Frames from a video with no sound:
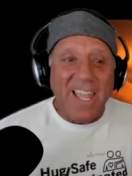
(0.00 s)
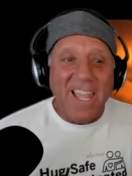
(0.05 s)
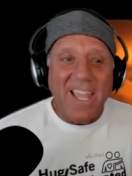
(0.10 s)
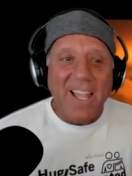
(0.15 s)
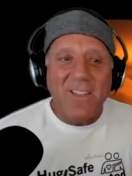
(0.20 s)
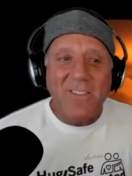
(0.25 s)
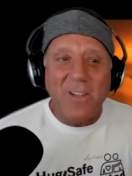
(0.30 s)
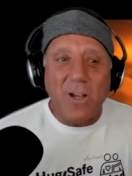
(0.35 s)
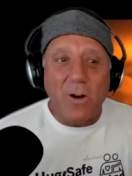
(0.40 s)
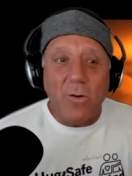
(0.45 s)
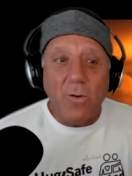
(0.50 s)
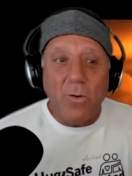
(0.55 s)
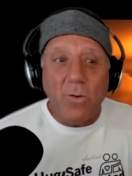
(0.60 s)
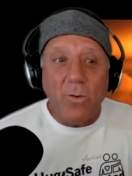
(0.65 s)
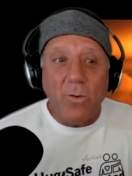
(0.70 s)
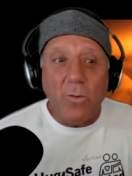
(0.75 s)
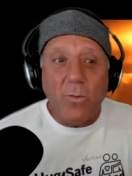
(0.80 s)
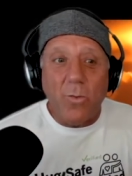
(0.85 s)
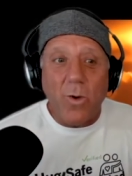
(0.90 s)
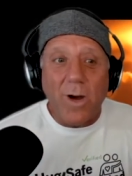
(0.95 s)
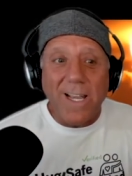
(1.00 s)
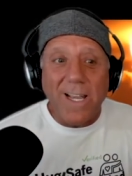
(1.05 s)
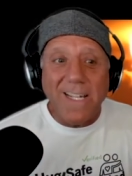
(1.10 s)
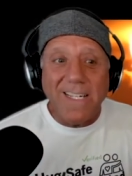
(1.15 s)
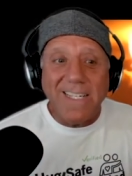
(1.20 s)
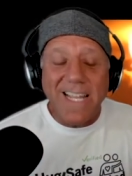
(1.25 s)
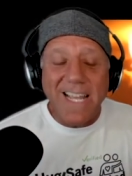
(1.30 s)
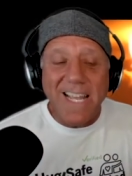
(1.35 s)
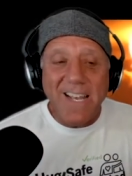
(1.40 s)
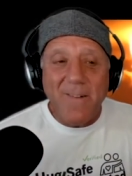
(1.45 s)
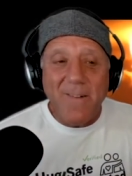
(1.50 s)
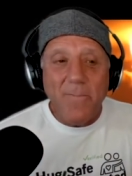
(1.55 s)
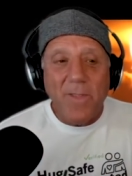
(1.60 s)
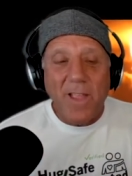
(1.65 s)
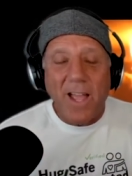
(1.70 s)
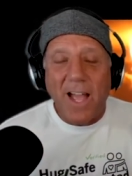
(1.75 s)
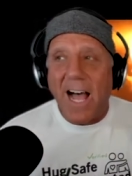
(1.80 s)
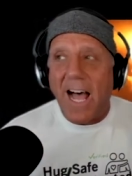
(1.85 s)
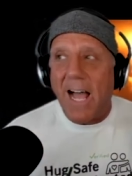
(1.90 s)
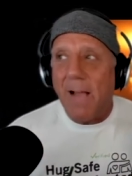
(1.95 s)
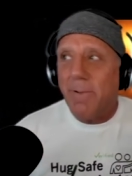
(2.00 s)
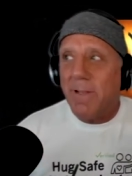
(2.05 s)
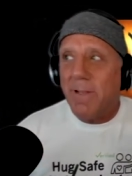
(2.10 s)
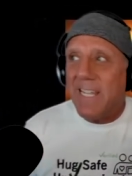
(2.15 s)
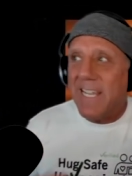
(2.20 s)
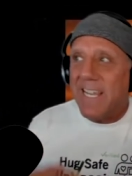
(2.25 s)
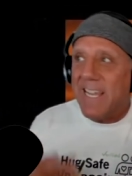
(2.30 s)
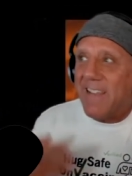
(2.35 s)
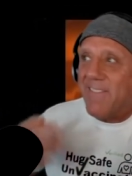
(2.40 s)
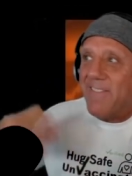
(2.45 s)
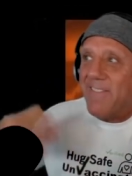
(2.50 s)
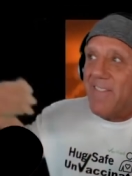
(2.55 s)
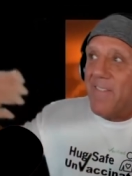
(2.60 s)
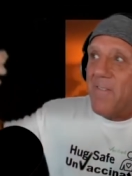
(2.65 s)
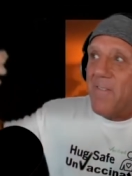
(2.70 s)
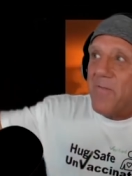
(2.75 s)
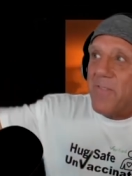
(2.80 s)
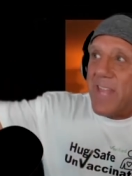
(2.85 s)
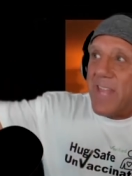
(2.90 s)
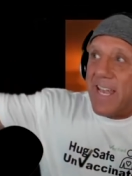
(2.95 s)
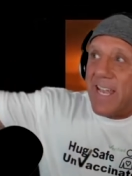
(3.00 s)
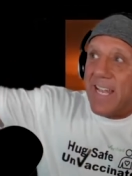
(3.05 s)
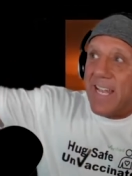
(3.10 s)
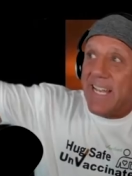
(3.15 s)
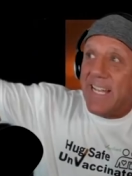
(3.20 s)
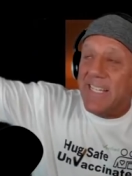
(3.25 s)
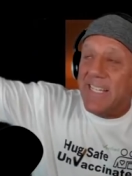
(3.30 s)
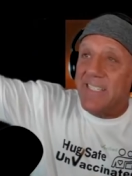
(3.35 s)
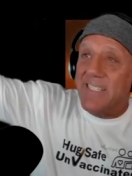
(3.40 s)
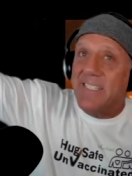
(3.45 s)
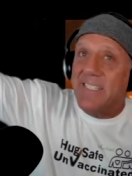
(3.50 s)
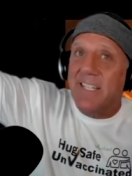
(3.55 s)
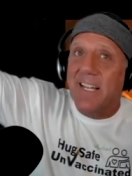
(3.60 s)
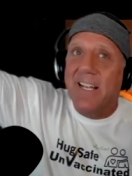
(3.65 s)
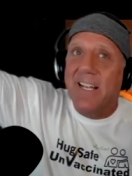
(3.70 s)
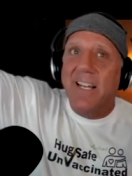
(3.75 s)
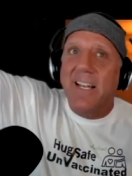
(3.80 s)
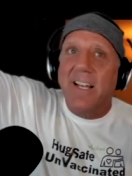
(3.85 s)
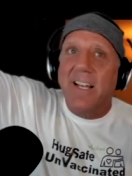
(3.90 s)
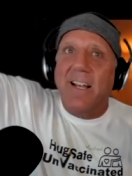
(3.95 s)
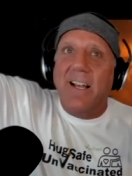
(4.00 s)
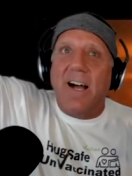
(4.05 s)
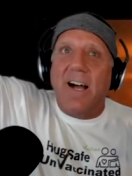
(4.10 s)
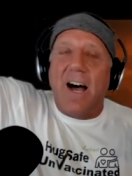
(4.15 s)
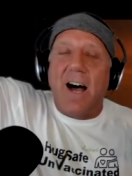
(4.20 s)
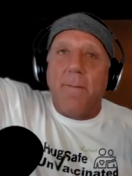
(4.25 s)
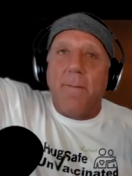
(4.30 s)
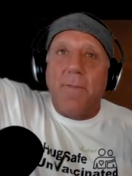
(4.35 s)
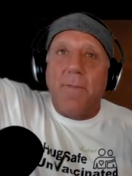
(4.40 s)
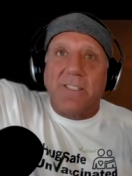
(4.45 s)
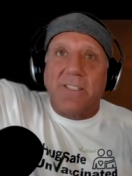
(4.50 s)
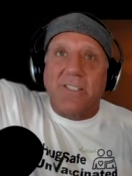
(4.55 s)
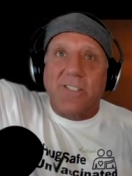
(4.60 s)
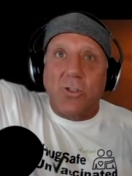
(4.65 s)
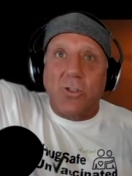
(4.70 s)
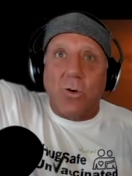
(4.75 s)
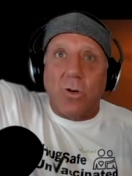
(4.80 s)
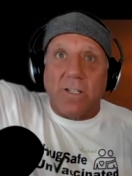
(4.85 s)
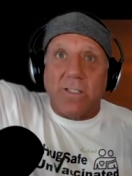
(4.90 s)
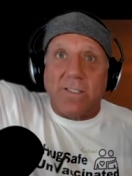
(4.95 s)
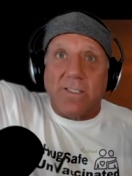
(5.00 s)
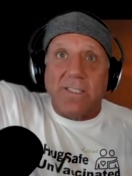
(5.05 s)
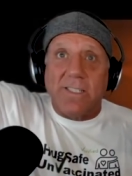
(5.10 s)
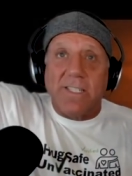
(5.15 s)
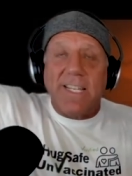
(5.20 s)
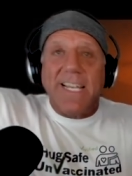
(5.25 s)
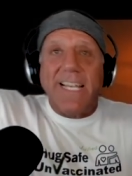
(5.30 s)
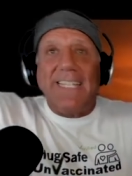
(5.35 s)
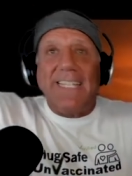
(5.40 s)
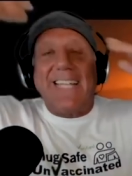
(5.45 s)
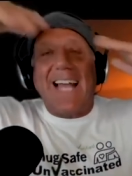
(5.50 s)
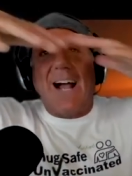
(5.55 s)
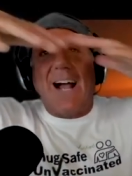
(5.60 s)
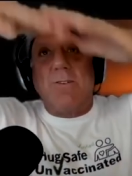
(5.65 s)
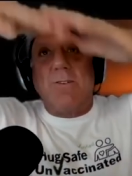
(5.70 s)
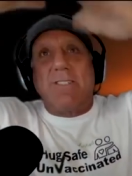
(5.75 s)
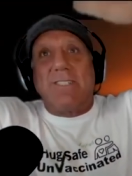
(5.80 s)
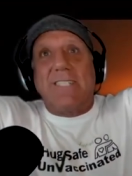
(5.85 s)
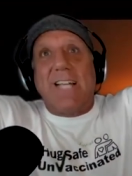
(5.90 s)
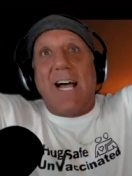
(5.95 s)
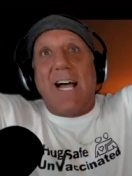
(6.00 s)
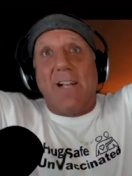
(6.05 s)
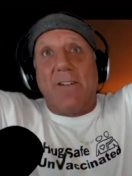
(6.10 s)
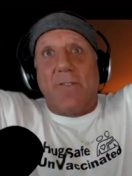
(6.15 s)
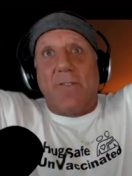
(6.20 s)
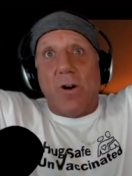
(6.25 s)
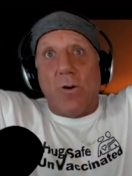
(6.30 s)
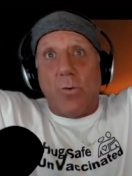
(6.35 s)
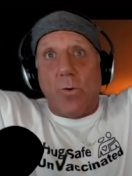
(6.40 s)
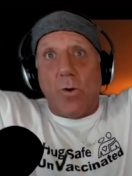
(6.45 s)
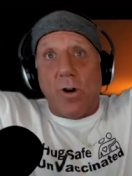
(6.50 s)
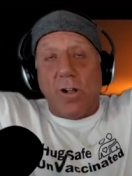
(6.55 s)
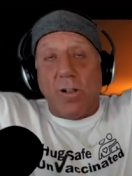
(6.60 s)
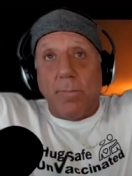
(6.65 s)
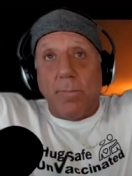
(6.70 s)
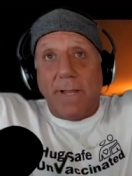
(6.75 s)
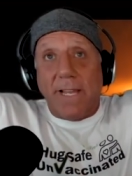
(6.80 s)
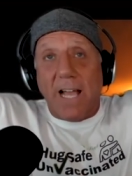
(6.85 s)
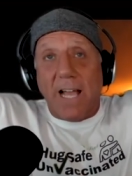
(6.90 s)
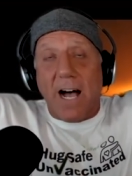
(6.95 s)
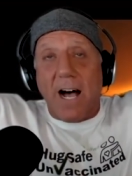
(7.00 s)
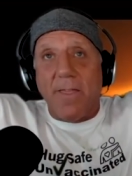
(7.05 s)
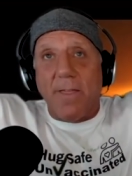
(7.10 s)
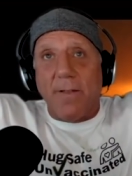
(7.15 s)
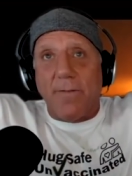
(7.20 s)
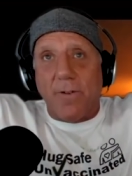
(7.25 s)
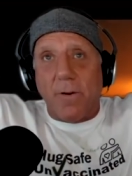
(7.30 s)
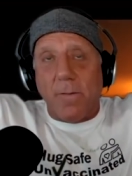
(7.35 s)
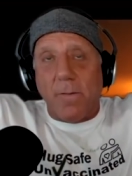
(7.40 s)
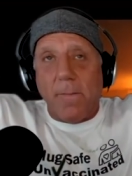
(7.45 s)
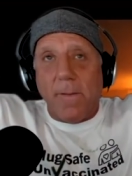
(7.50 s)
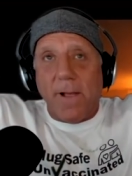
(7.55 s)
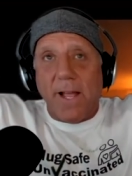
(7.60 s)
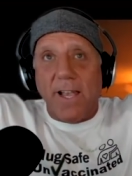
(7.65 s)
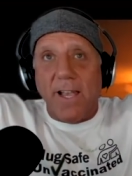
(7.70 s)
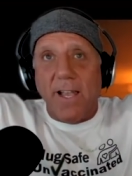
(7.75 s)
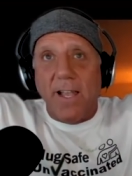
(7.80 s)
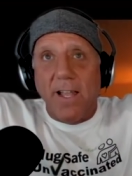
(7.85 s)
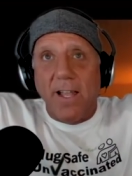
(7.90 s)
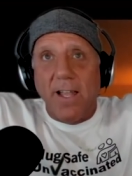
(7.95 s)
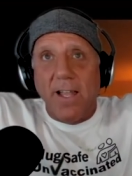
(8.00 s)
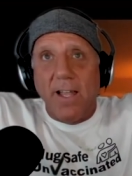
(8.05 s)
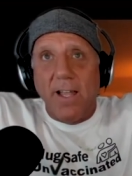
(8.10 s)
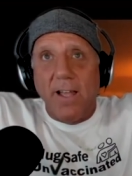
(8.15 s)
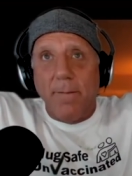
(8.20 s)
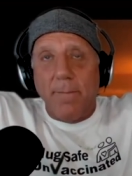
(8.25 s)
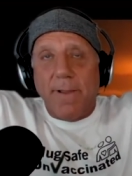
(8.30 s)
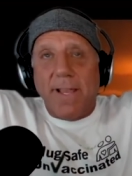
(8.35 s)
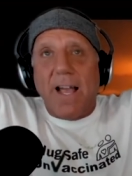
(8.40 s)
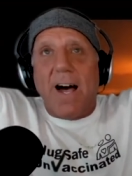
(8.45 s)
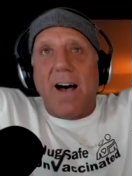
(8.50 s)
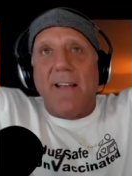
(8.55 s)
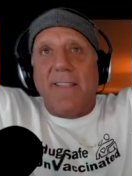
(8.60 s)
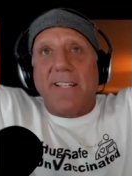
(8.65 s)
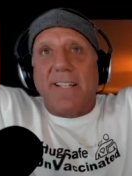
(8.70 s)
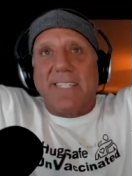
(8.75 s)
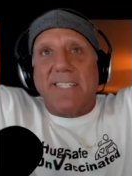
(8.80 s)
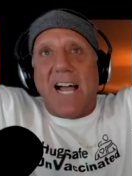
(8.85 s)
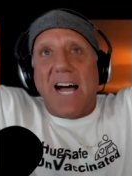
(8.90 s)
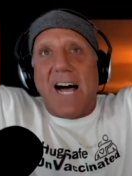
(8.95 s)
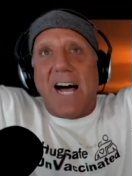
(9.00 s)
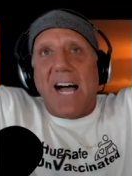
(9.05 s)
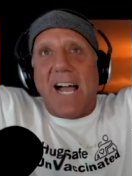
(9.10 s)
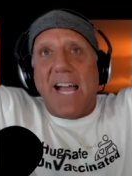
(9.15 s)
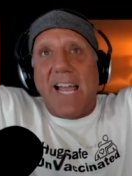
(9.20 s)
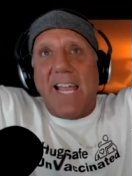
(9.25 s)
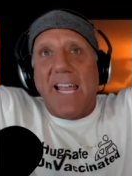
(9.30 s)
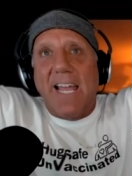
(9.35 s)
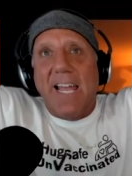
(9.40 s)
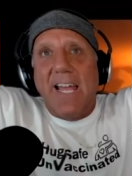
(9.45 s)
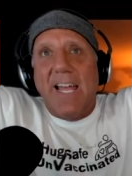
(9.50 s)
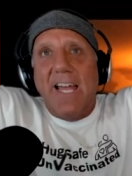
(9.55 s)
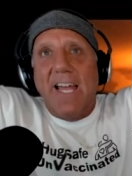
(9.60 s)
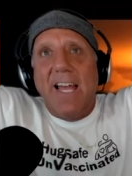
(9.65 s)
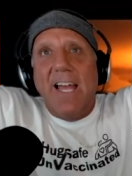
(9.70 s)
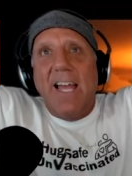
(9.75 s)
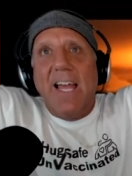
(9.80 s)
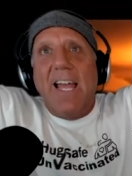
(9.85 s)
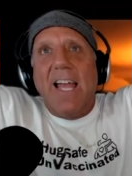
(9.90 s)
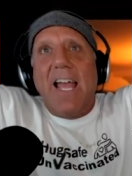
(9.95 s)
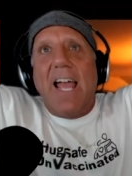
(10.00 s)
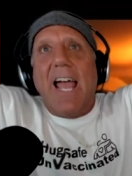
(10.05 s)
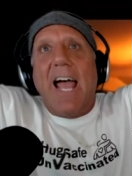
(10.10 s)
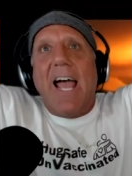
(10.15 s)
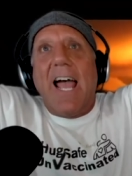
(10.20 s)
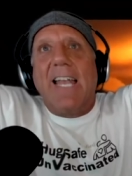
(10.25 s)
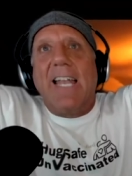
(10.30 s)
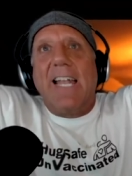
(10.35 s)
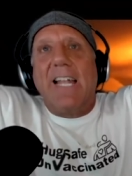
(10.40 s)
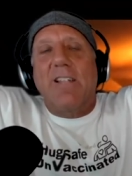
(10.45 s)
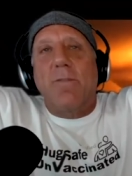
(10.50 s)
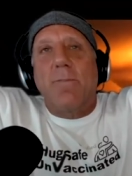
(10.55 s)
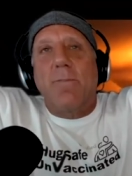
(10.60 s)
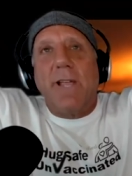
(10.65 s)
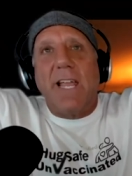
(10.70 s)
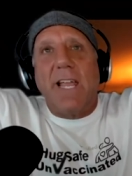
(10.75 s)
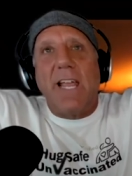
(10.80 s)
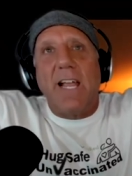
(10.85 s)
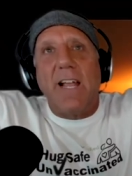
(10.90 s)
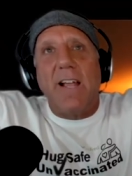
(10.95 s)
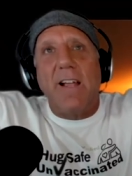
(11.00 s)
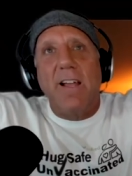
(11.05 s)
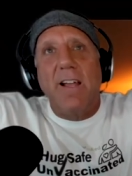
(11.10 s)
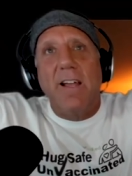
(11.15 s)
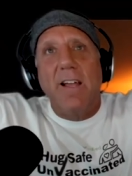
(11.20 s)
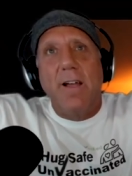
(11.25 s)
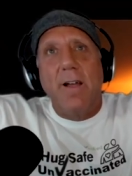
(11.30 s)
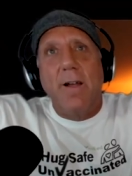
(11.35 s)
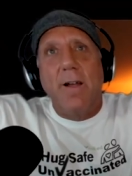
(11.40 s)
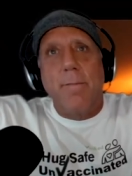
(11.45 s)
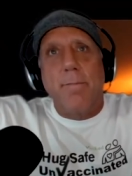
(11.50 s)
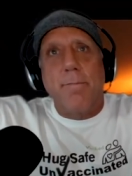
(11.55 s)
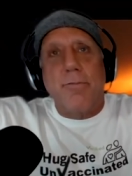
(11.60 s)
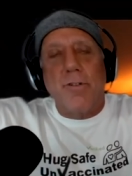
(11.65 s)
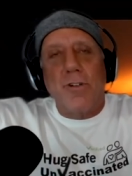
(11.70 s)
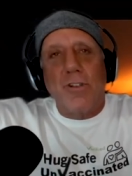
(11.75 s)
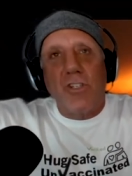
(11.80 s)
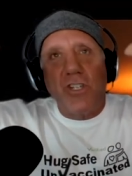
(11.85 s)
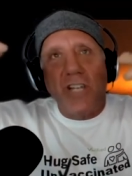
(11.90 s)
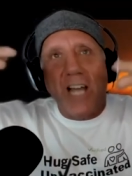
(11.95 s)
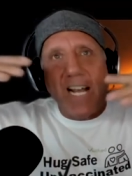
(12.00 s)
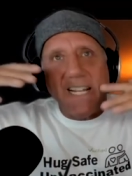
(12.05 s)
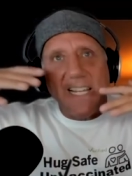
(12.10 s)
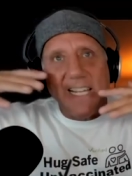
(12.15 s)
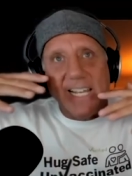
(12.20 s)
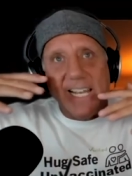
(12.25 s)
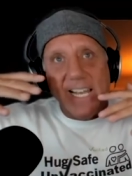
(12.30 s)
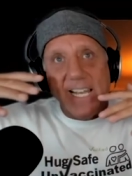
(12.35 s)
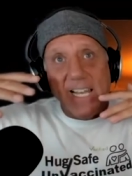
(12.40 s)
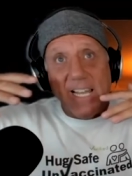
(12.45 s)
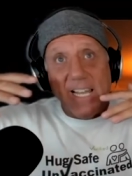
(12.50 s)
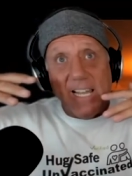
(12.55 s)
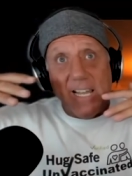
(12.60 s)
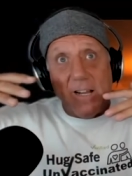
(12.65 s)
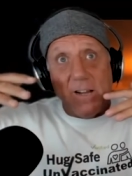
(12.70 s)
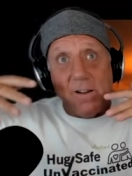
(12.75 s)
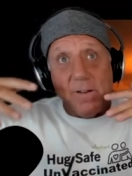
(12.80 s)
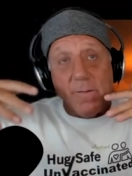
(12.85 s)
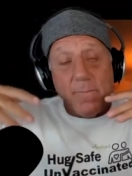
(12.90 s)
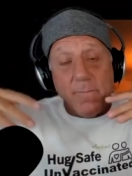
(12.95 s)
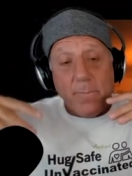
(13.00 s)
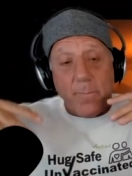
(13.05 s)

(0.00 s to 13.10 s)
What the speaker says: So what is it? I believe that it is the source is outside of our world, beyond the firmament, beyond the sky, and it's being projected into here